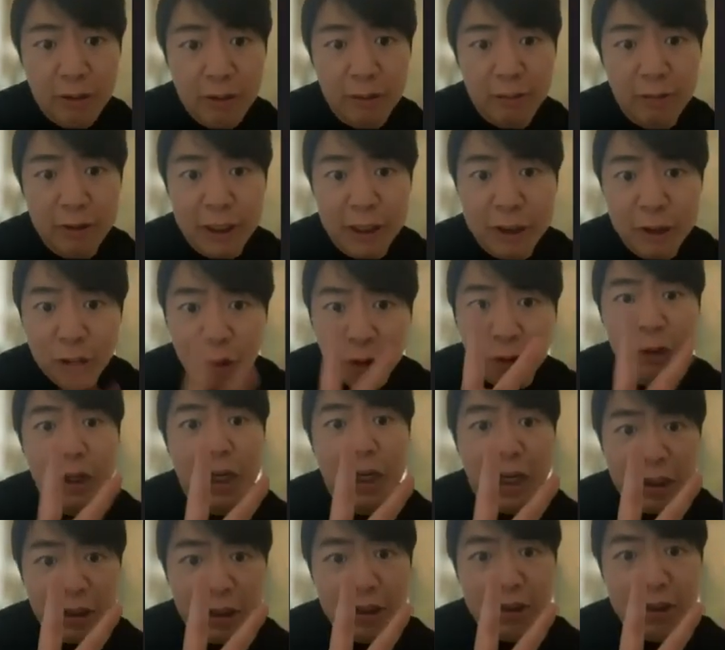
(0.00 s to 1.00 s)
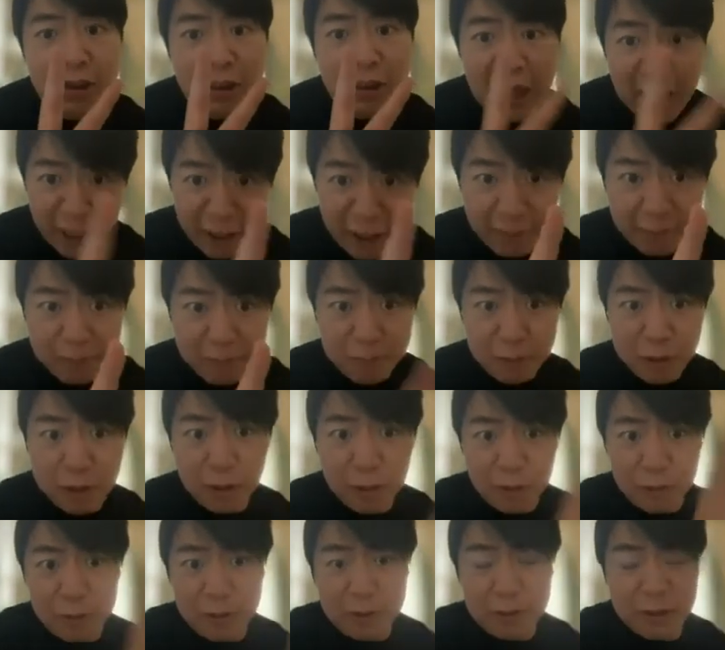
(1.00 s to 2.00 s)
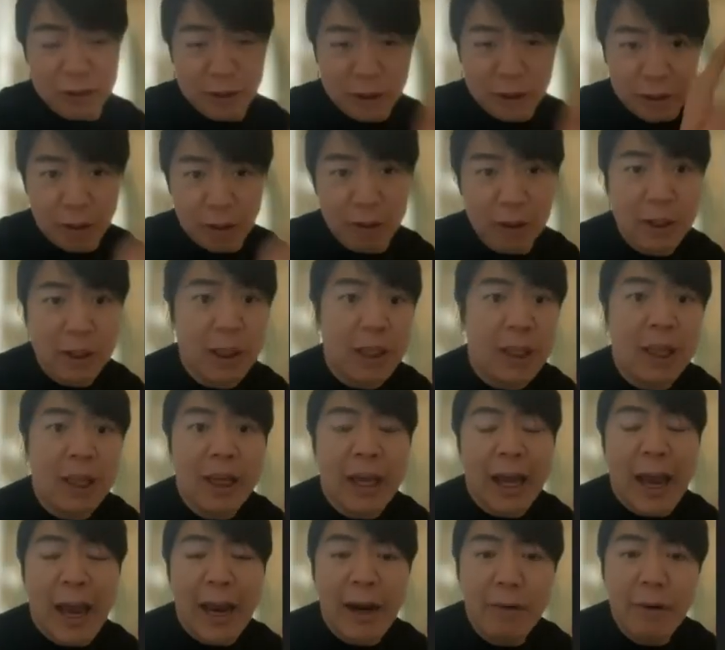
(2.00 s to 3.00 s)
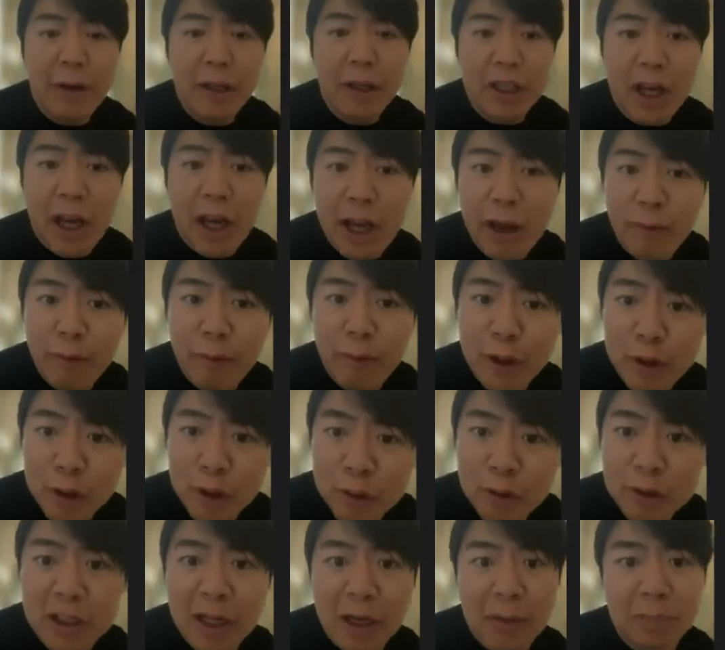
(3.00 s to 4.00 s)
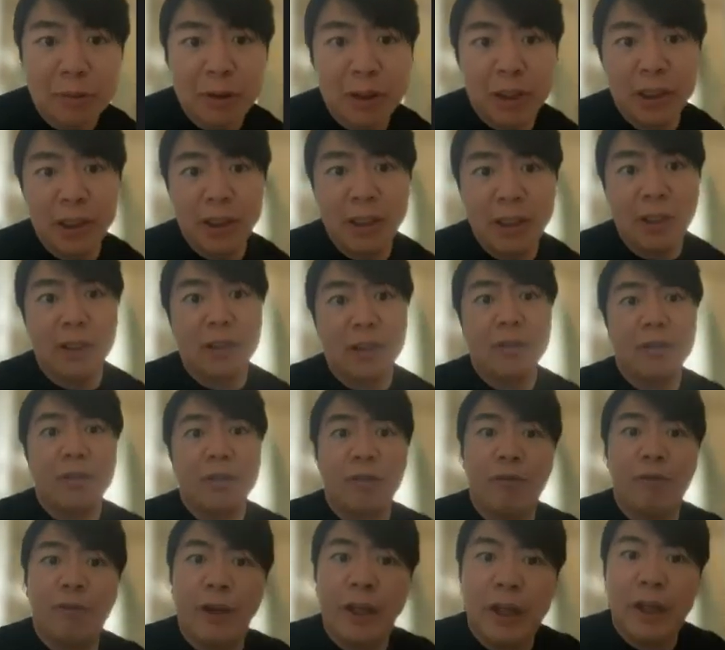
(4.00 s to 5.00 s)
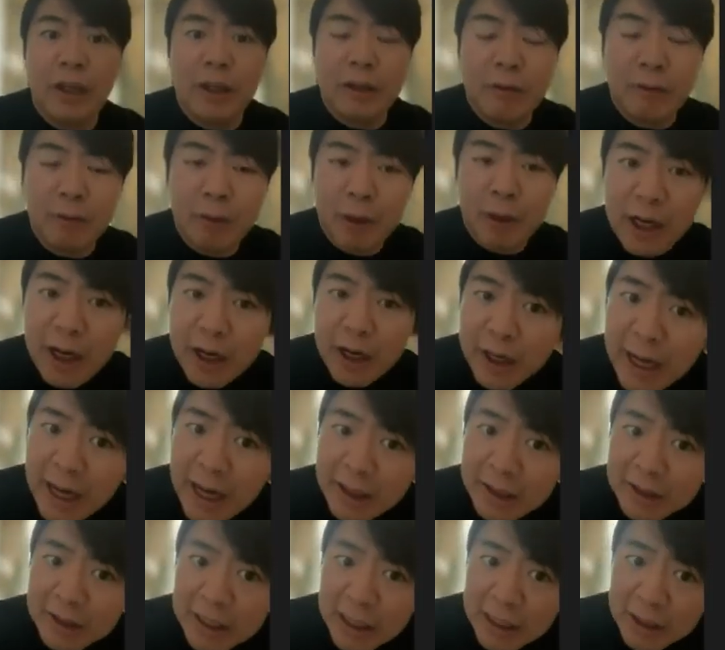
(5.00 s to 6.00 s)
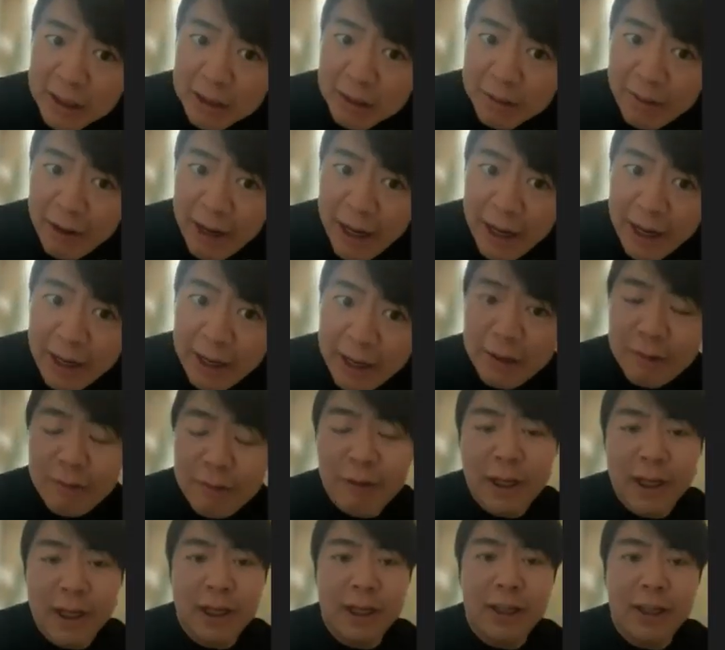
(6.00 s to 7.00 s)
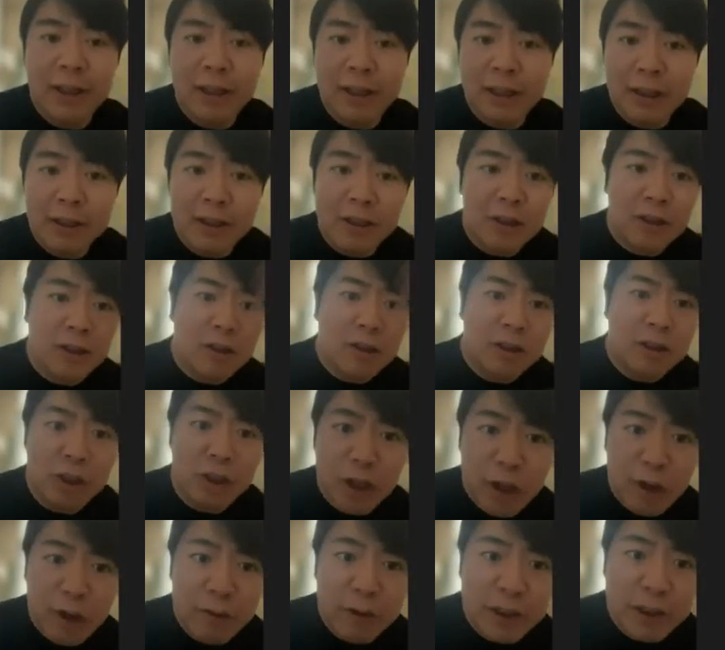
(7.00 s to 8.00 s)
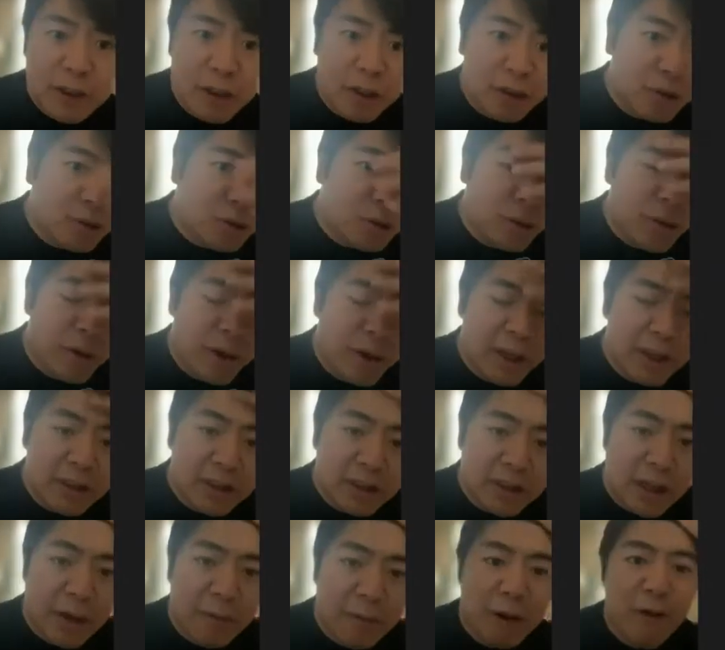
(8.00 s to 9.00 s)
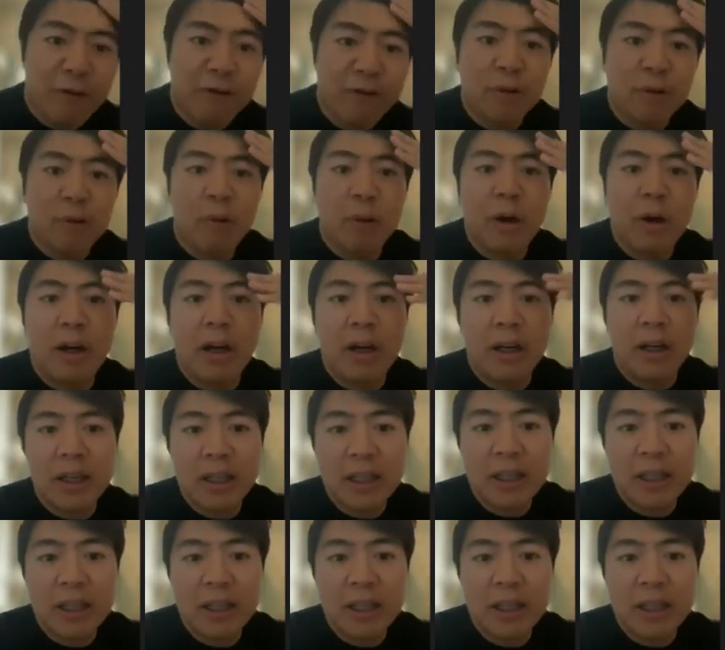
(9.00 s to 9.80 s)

in 2 years time. So every time we do something, we are not satisfied. We destroyed some of the work